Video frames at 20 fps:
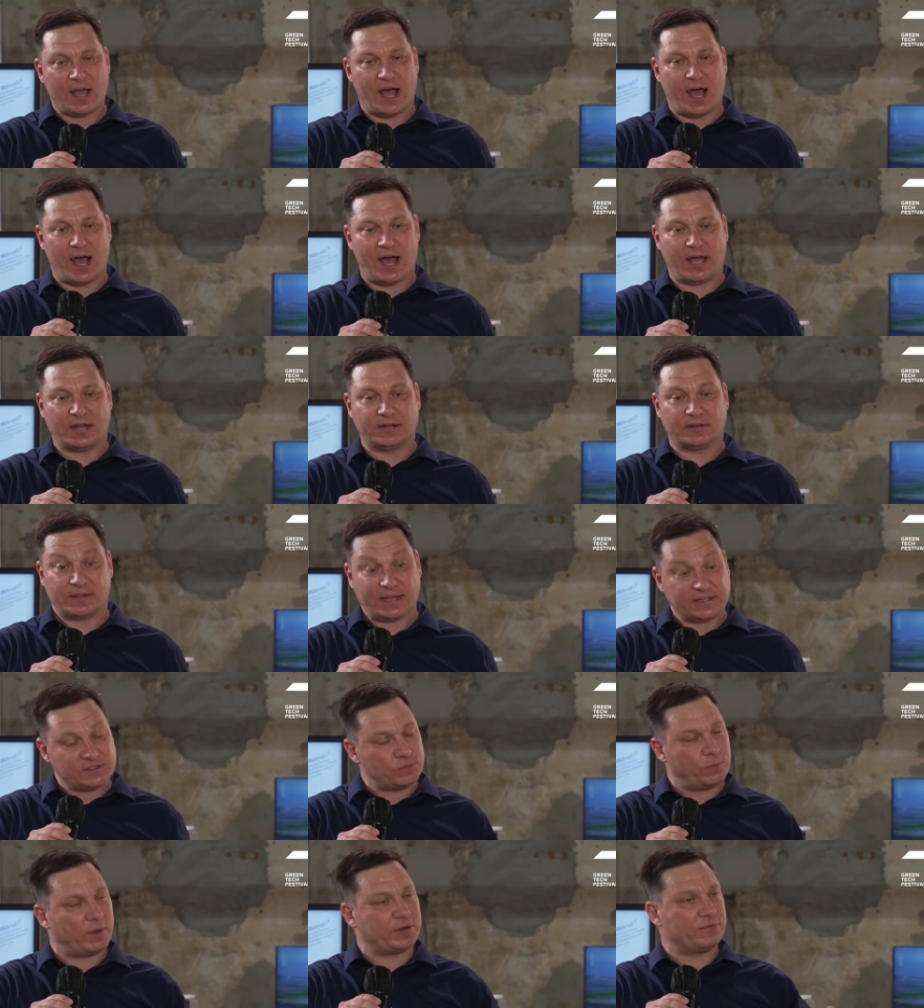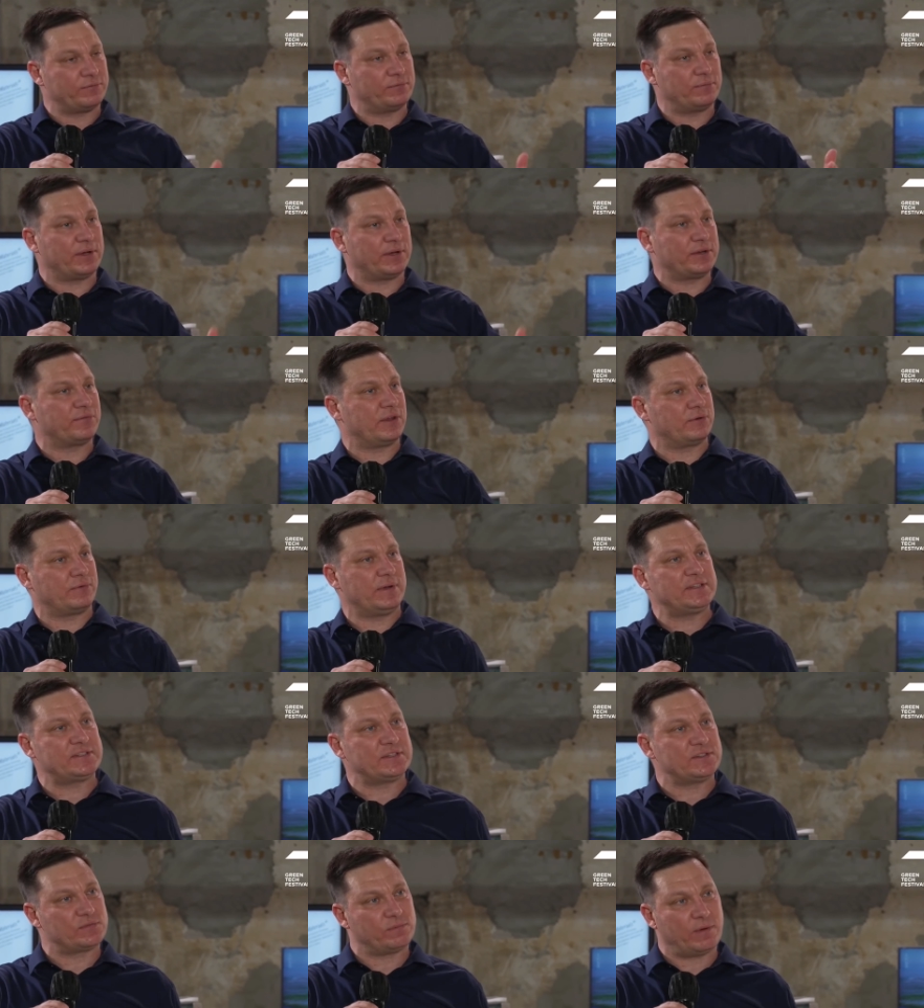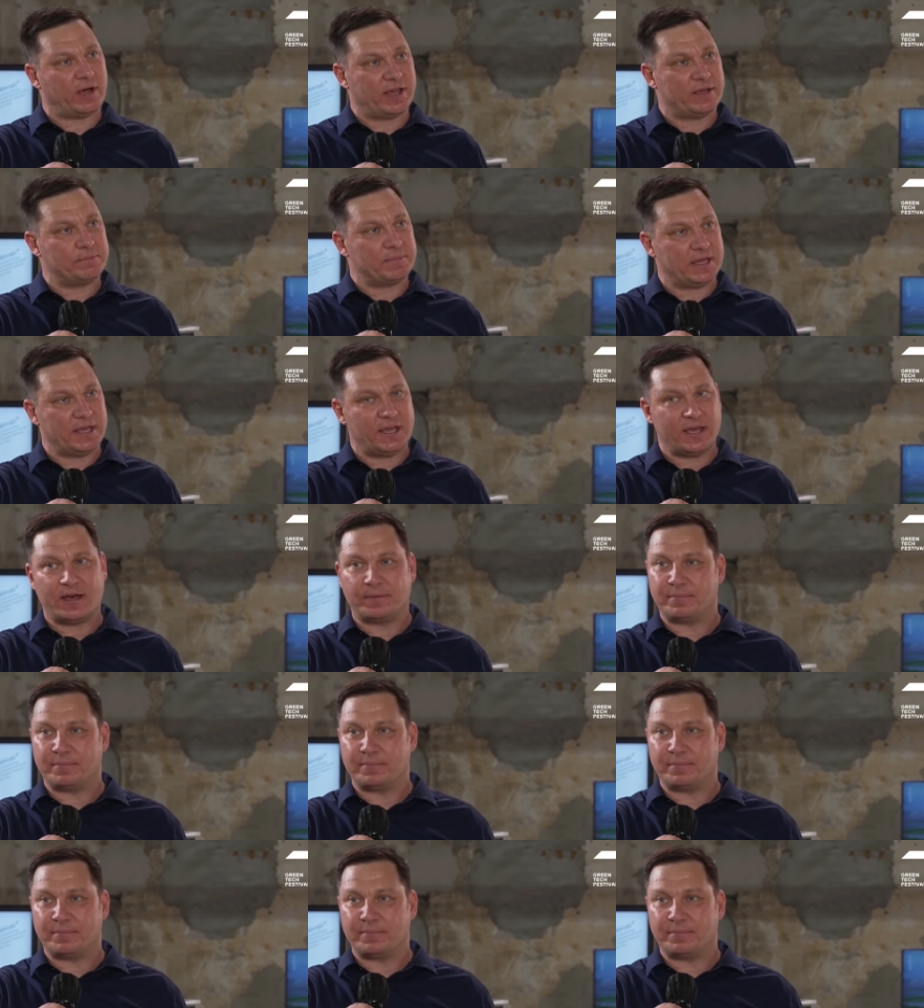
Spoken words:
And that's one of the reasons why I'm here.